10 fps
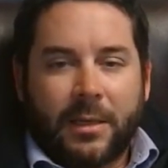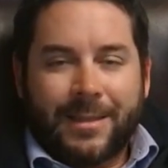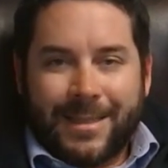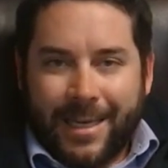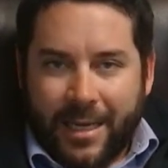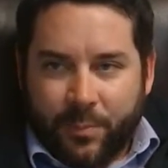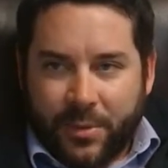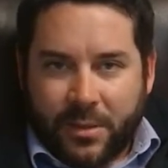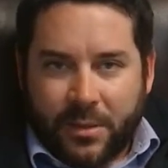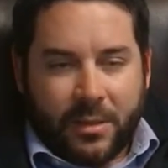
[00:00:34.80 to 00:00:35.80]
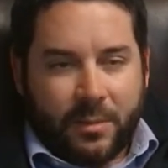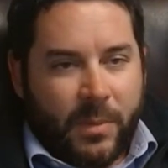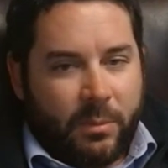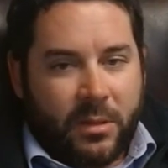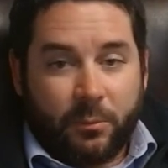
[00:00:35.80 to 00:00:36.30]
tips,
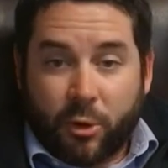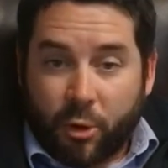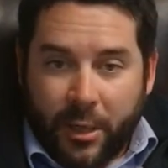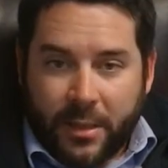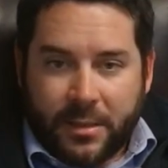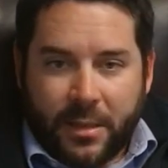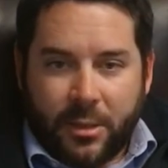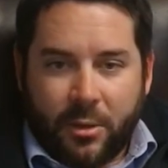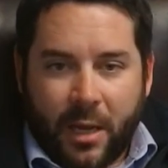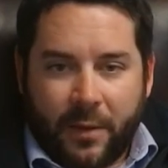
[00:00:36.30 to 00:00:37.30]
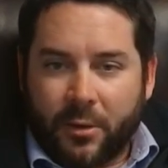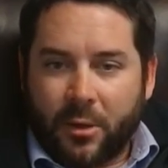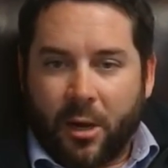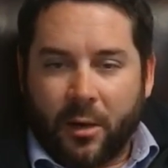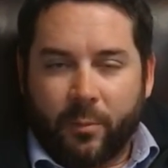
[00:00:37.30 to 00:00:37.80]
maybe some tricks that you hadn't
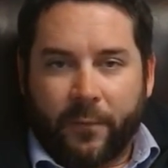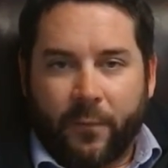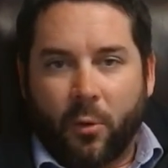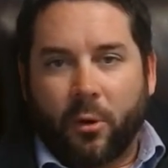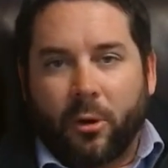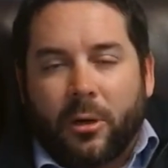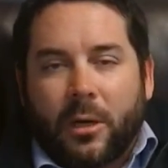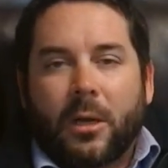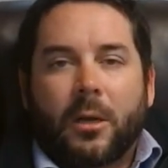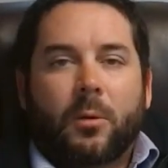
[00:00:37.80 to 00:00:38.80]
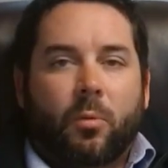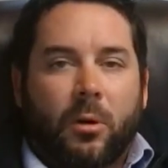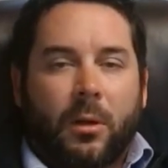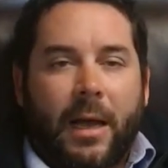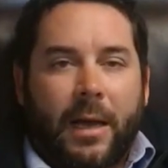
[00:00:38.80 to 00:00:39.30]
thought of before.
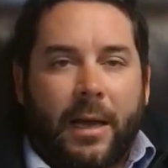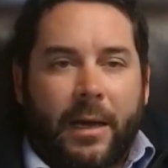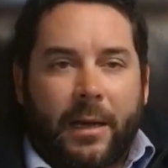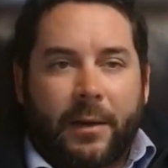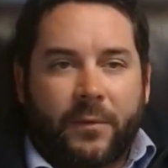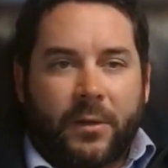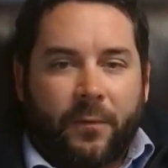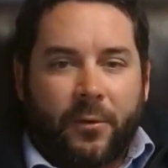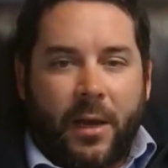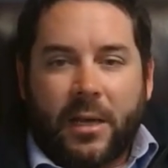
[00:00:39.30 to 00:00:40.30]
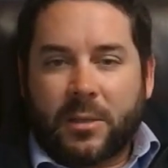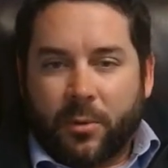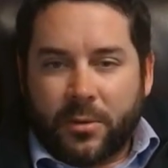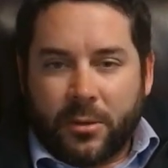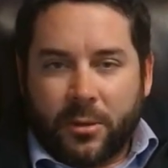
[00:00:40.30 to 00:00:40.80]
We'll have different
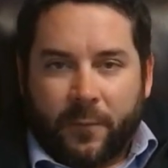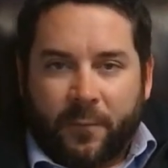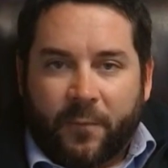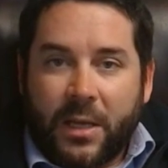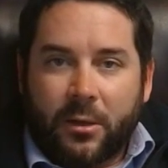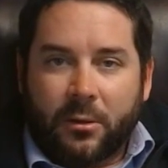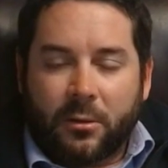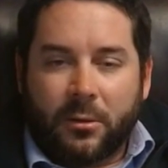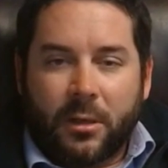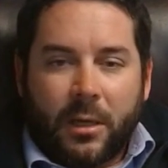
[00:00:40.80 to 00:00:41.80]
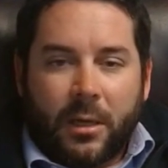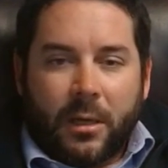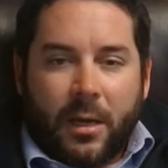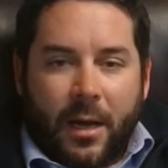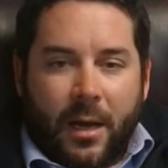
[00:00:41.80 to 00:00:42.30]
experts in their field,
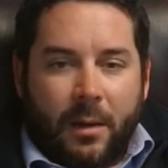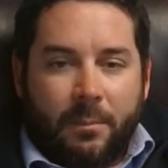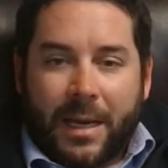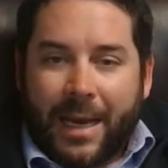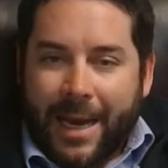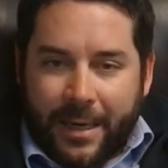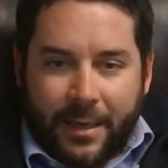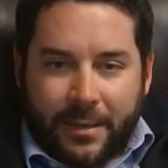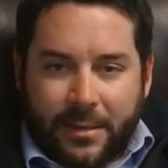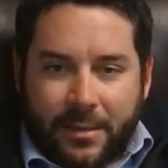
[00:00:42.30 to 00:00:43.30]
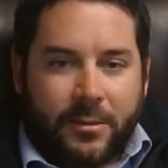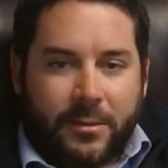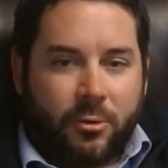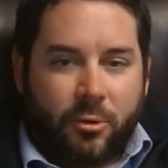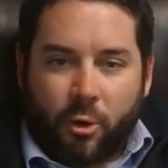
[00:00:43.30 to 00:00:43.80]

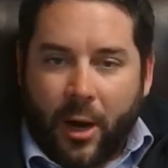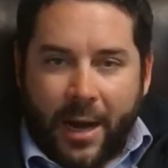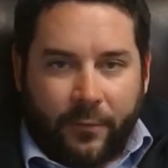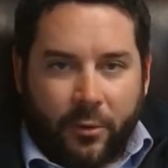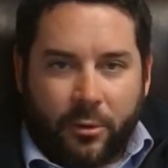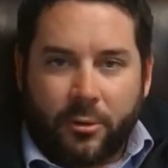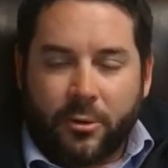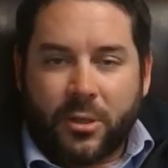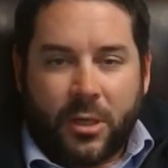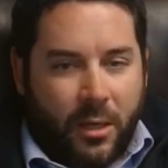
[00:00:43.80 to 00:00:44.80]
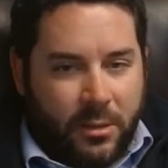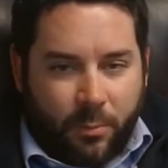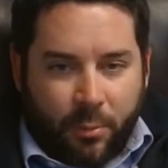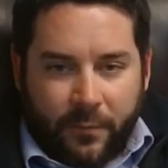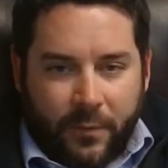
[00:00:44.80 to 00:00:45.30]
mechanics, drivers,
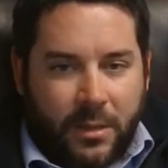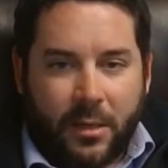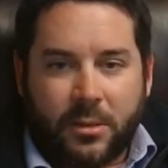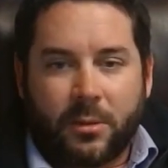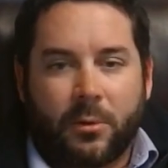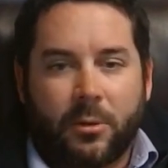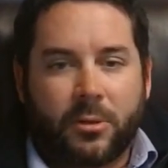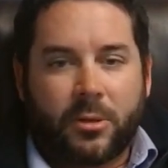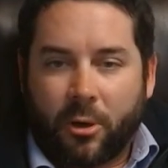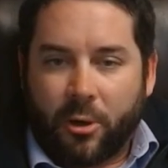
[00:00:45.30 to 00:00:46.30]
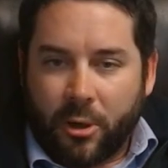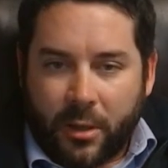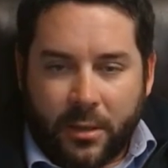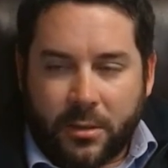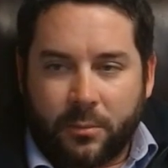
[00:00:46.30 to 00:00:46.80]
previous customers,
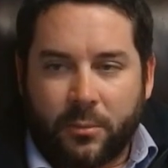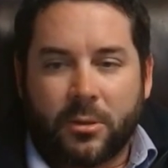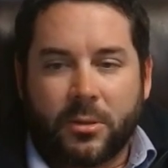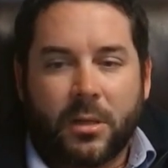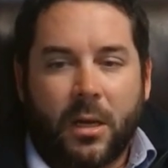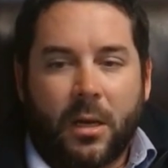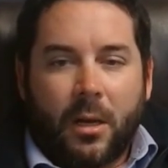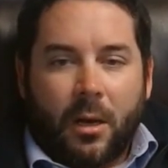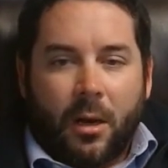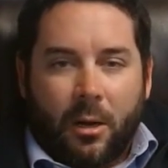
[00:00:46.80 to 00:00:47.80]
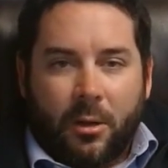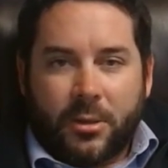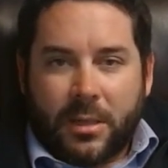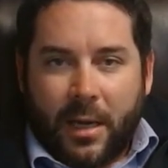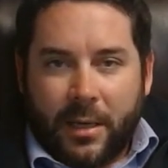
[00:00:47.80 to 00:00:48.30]
current customers, all
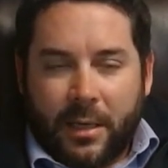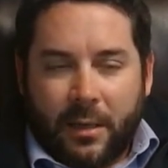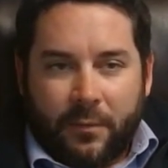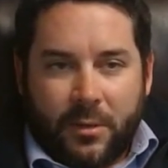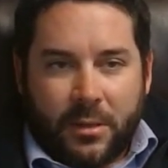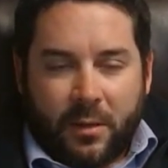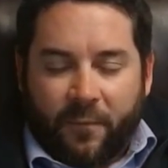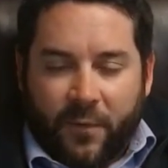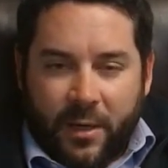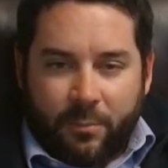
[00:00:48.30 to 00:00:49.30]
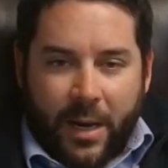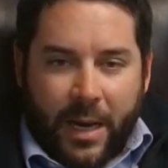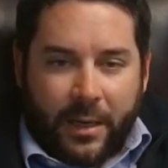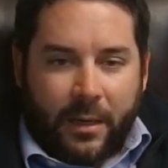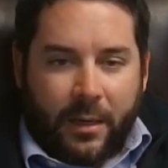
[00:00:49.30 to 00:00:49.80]
just kind of giving you some
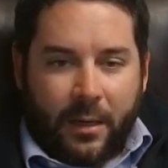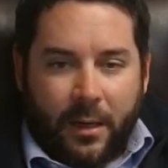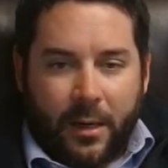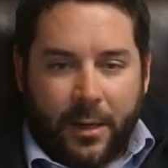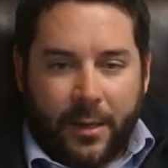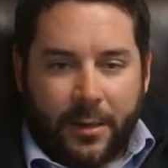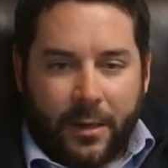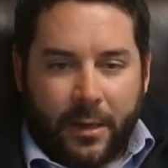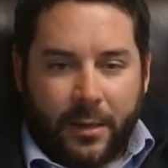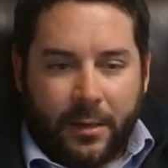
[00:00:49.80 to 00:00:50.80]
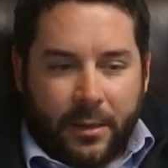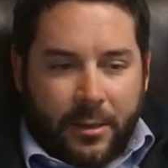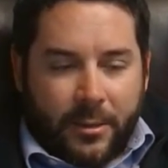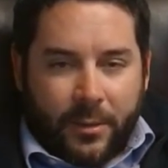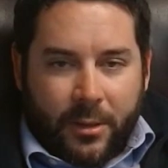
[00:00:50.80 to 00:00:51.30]
feedback on
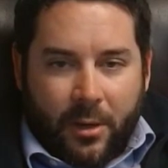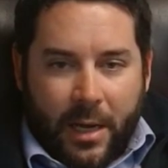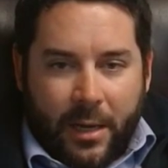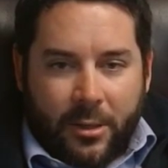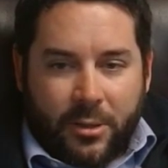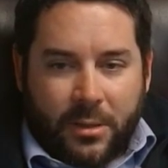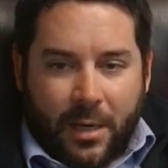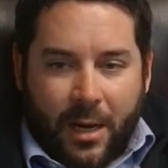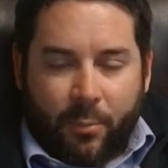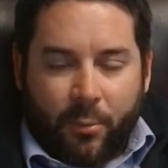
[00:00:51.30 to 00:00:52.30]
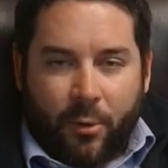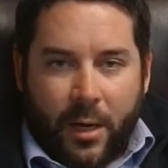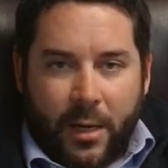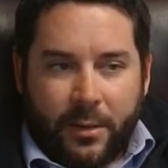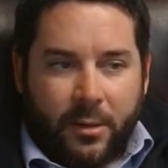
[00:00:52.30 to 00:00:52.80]
how to just
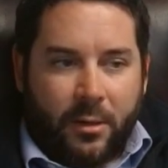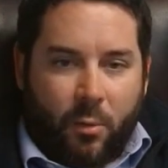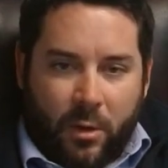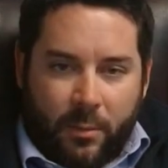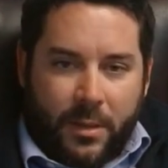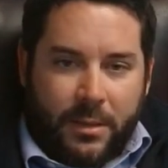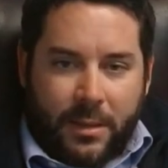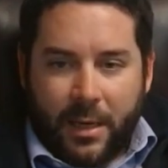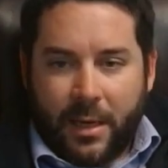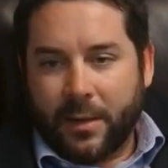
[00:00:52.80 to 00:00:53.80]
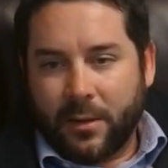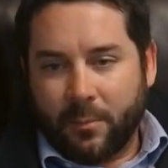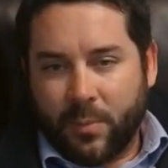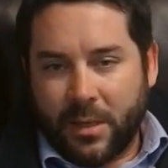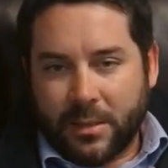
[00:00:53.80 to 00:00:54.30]
operate the equipment and the
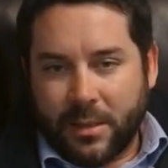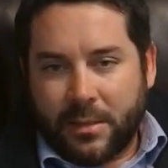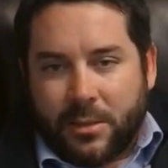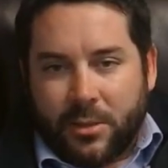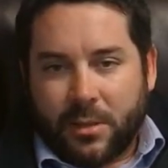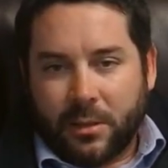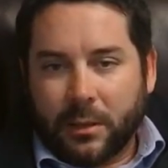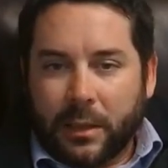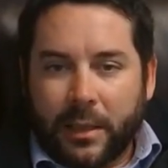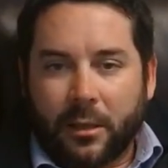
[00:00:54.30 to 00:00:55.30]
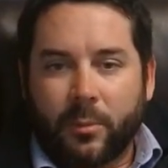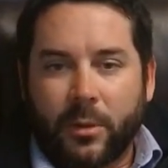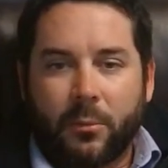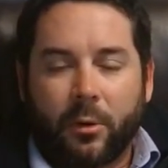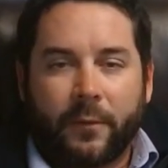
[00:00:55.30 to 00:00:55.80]
business just a little
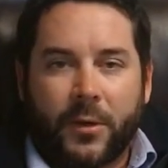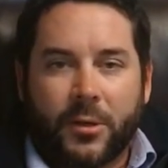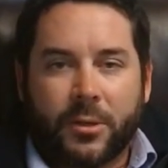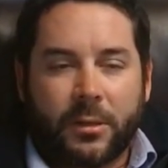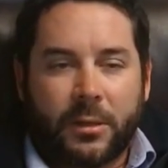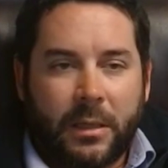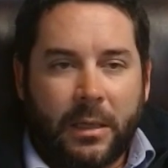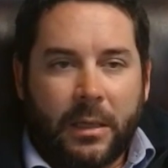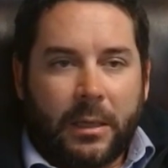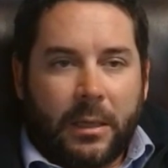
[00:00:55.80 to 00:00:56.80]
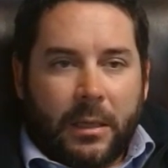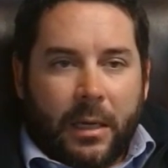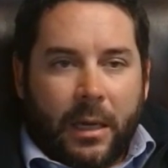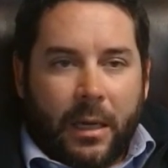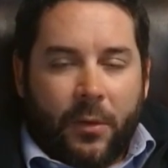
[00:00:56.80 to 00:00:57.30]
bit more efficiently.
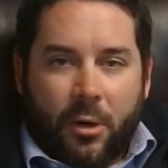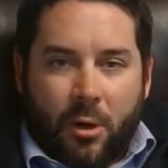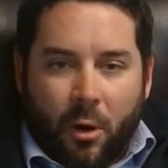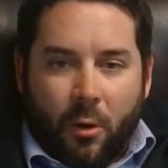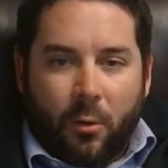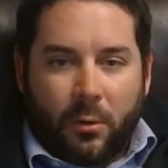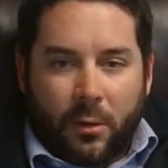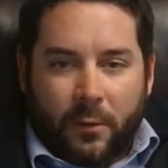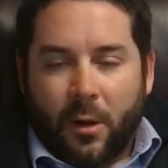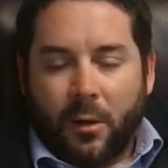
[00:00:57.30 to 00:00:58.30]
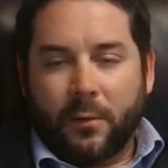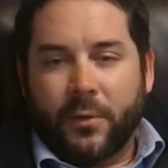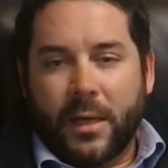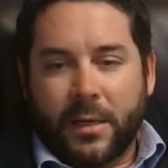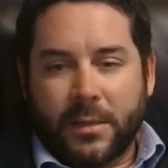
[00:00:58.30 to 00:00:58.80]
The goal of all
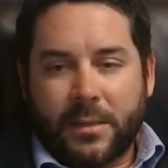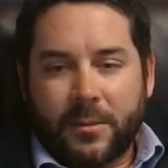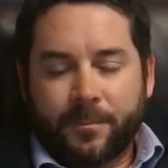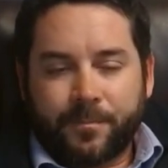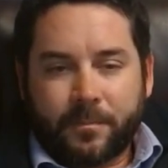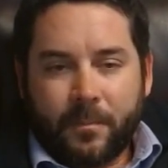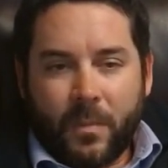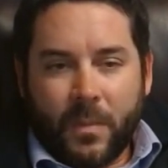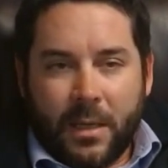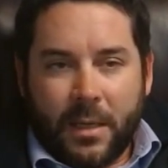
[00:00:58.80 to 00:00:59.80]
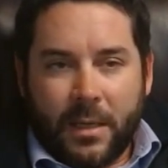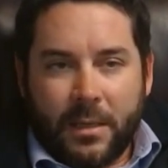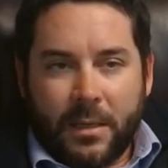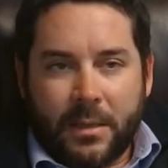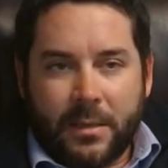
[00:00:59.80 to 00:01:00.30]
of this
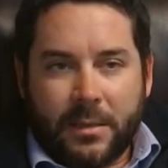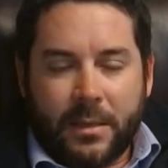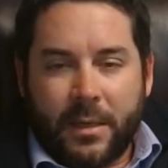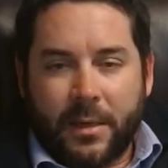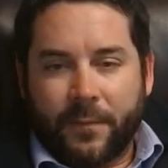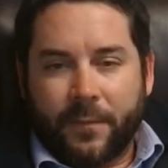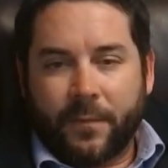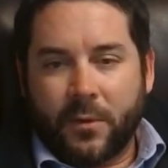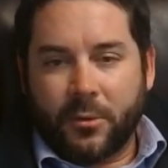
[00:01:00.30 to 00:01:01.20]
is if the